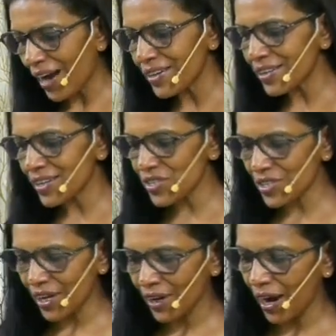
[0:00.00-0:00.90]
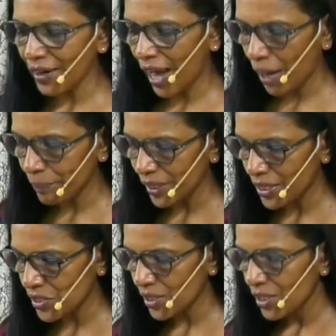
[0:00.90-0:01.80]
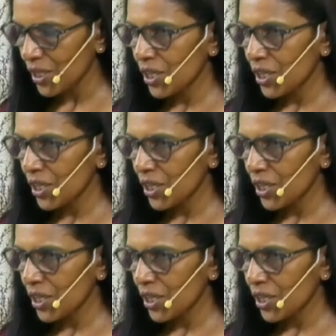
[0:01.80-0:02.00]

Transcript: unrest and unhappiness.